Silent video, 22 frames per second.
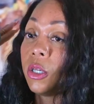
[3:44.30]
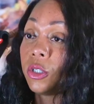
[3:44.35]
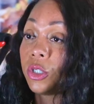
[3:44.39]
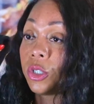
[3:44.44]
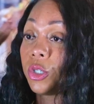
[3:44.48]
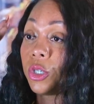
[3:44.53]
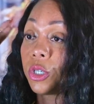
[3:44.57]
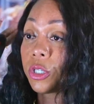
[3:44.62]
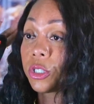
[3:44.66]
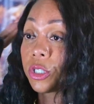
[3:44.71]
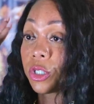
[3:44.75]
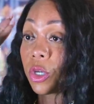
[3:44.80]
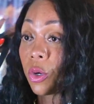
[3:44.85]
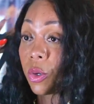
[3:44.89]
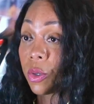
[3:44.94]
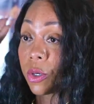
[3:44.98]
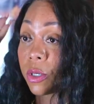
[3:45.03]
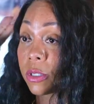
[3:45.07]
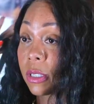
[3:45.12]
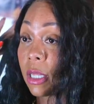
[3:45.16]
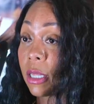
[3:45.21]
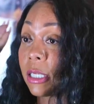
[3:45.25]
to your
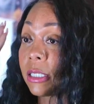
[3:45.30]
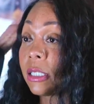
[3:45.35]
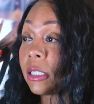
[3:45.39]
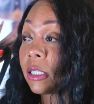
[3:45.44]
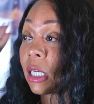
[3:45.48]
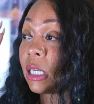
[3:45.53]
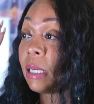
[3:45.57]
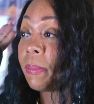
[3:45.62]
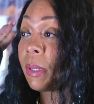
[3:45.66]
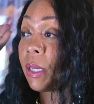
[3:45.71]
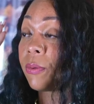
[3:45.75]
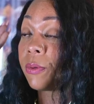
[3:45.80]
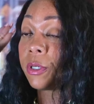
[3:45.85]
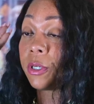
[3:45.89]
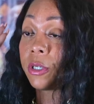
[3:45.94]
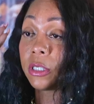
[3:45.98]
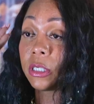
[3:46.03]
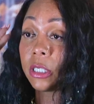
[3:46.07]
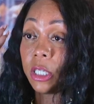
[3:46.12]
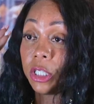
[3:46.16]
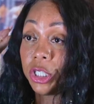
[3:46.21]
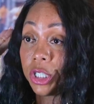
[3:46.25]
shoulders. And this is going to be where
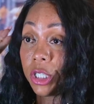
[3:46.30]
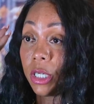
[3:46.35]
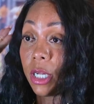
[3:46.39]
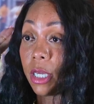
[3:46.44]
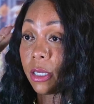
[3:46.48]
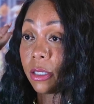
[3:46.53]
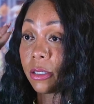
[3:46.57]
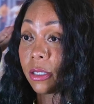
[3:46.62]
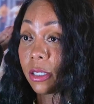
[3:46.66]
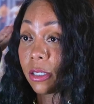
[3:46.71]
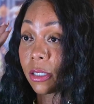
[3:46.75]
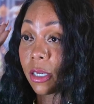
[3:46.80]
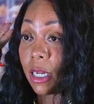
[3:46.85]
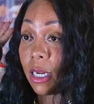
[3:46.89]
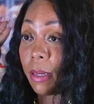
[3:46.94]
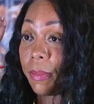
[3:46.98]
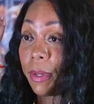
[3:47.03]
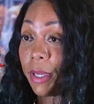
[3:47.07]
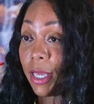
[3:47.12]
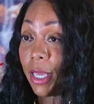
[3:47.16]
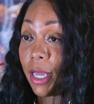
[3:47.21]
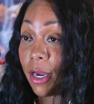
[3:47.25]
your tension is. It's going to
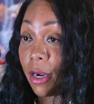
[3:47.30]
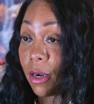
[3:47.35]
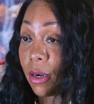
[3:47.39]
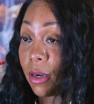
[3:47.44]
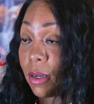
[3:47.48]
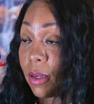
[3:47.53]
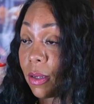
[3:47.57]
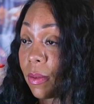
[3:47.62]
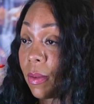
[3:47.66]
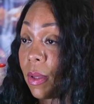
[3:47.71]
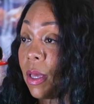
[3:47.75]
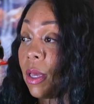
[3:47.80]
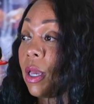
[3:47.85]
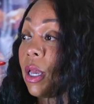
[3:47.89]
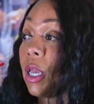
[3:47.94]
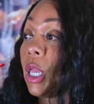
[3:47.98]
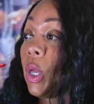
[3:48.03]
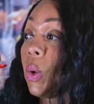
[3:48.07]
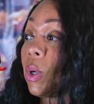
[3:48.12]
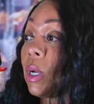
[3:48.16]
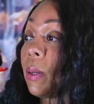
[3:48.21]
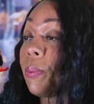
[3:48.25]
be here.
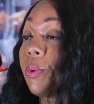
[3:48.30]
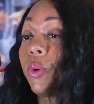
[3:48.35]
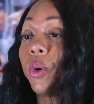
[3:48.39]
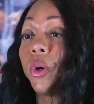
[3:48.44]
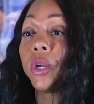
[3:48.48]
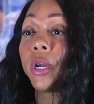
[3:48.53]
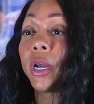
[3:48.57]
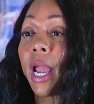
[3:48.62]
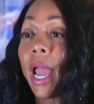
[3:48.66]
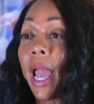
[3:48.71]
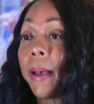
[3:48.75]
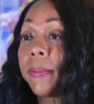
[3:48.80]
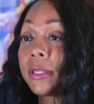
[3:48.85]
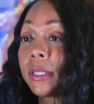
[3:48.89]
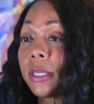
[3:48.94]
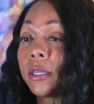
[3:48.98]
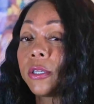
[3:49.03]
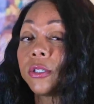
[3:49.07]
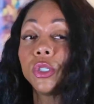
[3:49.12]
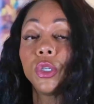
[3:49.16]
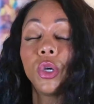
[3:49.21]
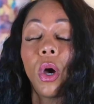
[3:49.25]
You want to pull your abs
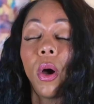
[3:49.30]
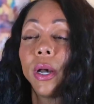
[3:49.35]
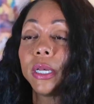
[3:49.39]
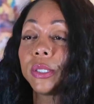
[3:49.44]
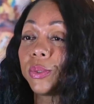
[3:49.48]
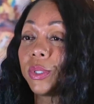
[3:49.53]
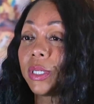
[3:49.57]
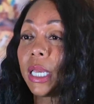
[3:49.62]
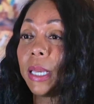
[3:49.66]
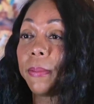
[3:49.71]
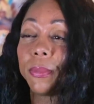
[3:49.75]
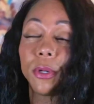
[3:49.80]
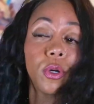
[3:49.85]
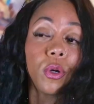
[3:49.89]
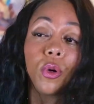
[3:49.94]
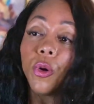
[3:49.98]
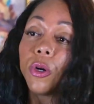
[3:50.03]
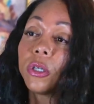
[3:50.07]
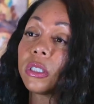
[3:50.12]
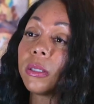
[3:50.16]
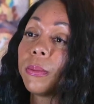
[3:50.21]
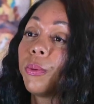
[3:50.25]
in because you always want to keep your
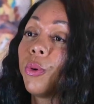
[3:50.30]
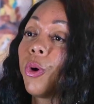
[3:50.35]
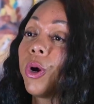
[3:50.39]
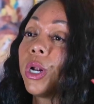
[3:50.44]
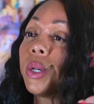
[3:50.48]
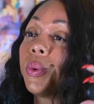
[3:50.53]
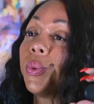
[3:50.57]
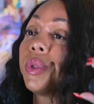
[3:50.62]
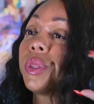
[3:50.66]
core supported